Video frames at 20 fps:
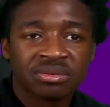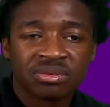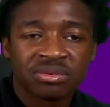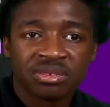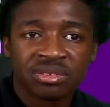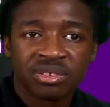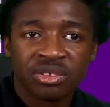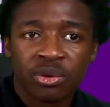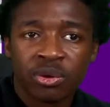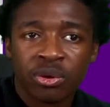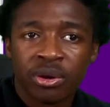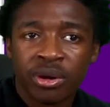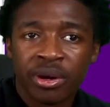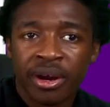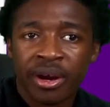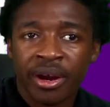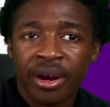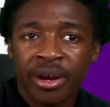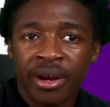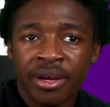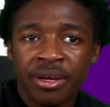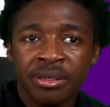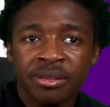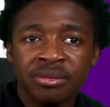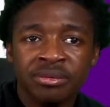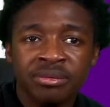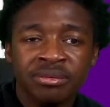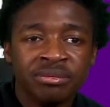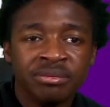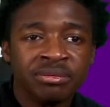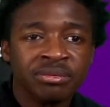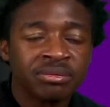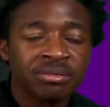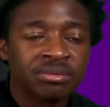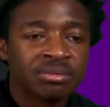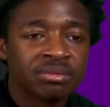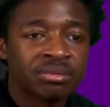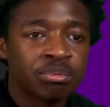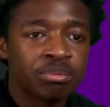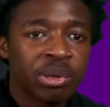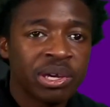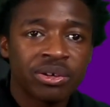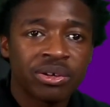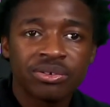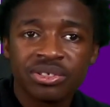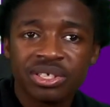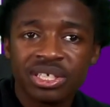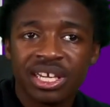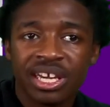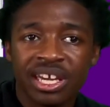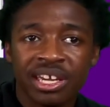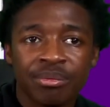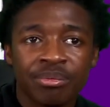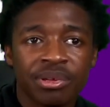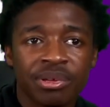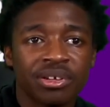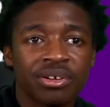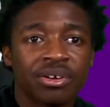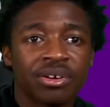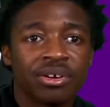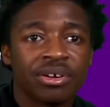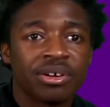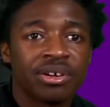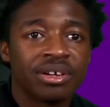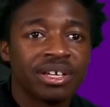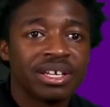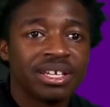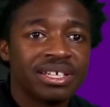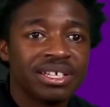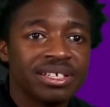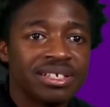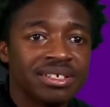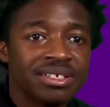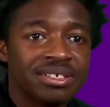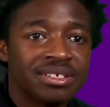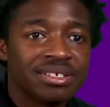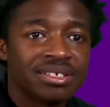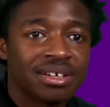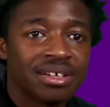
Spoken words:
your penalty APR is,